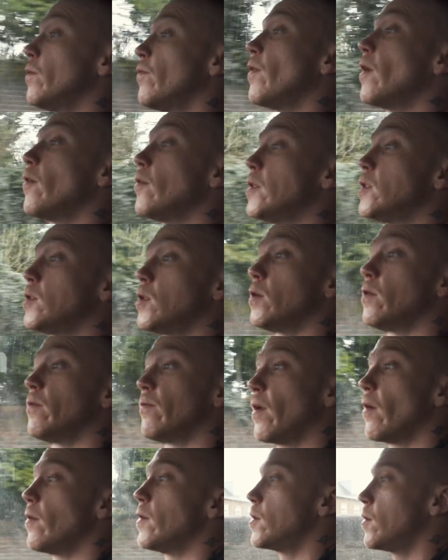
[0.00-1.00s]
Very soon.
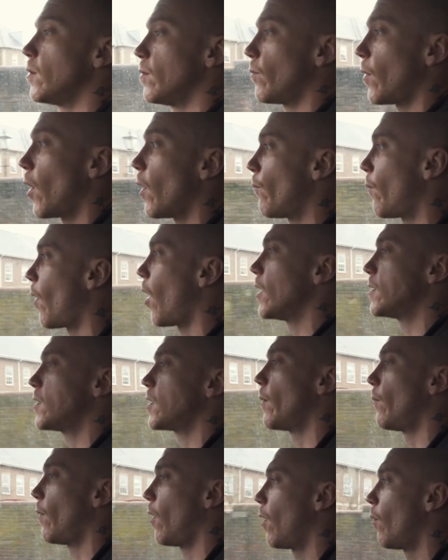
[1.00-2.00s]
By
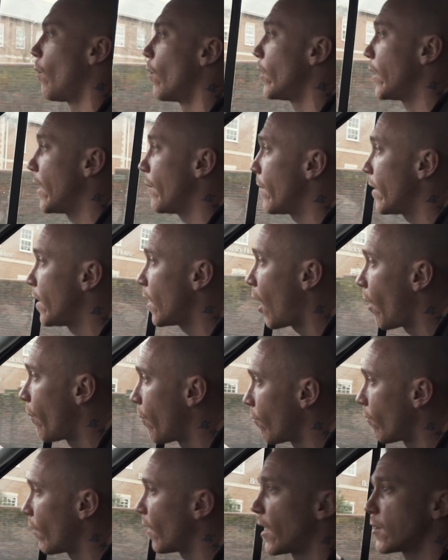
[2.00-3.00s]
summer, I want it to be up
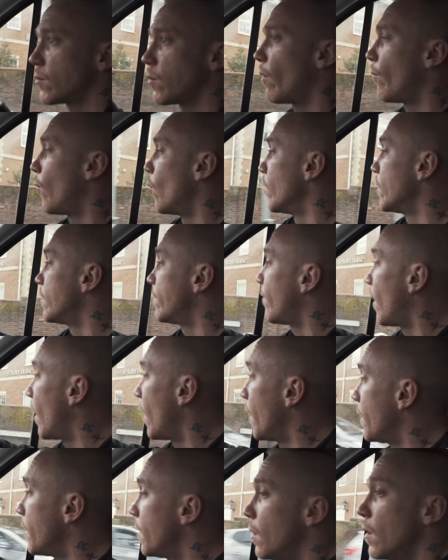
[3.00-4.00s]
and running. That's why I bought this
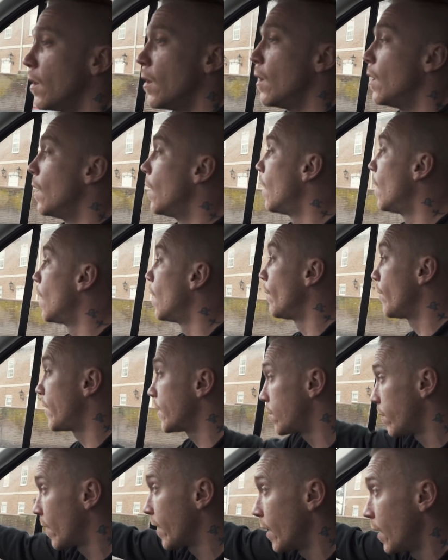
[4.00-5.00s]
van.
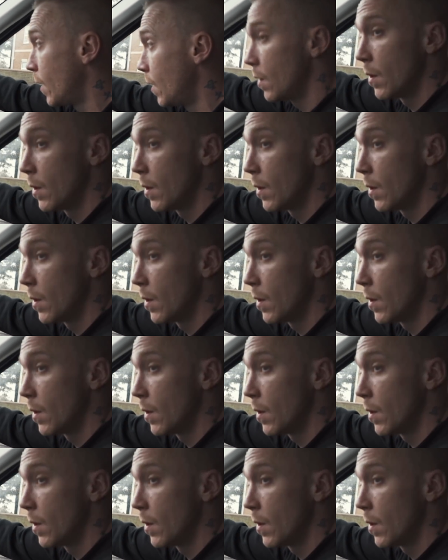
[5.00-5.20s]
This way, yeah?